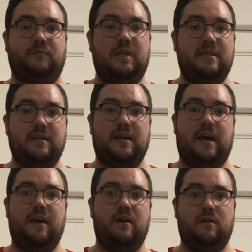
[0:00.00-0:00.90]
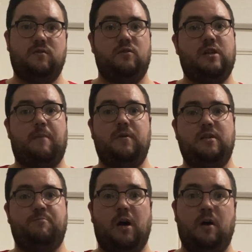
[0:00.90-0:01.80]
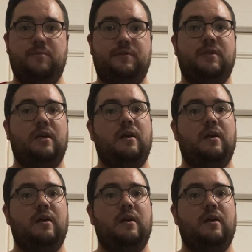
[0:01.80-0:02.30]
izakaya, so Japanese pubs.